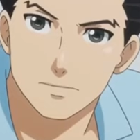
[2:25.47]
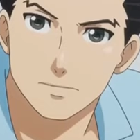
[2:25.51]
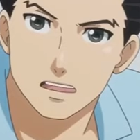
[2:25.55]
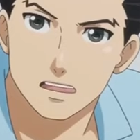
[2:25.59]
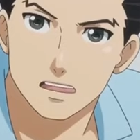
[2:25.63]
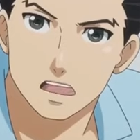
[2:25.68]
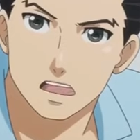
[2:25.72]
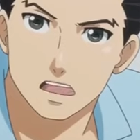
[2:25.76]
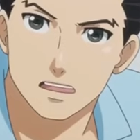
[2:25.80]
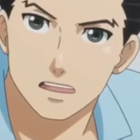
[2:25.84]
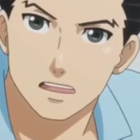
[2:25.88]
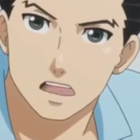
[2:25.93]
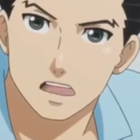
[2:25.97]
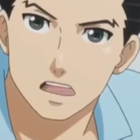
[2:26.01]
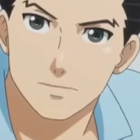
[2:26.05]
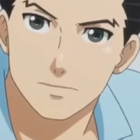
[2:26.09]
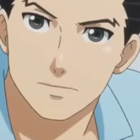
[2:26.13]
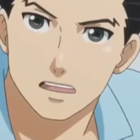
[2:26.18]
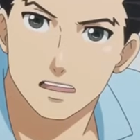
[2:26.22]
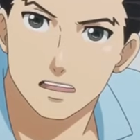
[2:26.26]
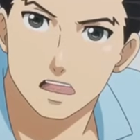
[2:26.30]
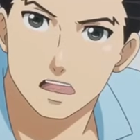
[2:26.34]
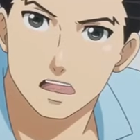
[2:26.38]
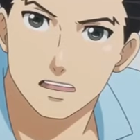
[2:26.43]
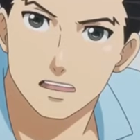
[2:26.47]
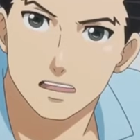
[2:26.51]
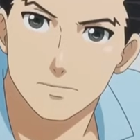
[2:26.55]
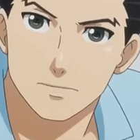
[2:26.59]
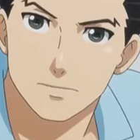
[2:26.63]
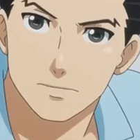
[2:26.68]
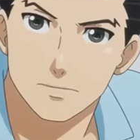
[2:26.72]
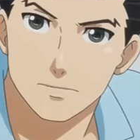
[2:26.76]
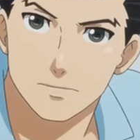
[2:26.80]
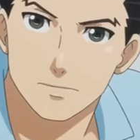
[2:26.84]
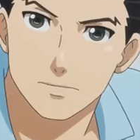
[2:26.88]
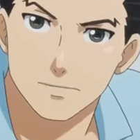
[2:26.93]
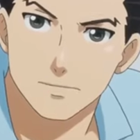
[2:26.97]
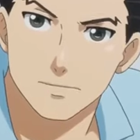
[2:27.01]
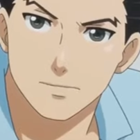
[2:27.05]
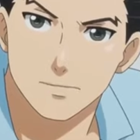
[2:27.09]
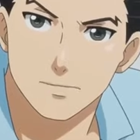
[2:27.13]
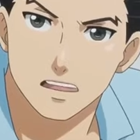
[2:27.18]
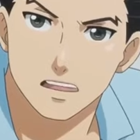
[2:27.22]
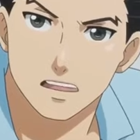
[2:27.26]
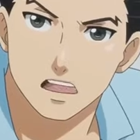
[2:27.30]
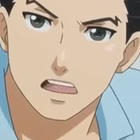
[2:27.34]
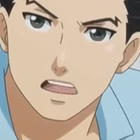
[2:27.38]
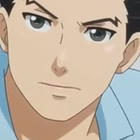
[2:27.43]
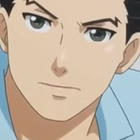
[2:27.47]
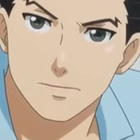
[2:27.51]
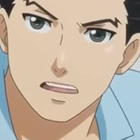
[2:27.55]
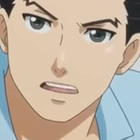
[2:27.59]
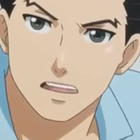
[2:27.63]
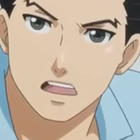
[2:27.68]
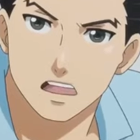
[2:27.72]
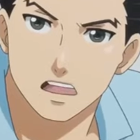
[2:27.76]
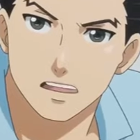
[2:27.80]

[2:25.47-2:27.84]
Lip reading: Please defend Iris. She's not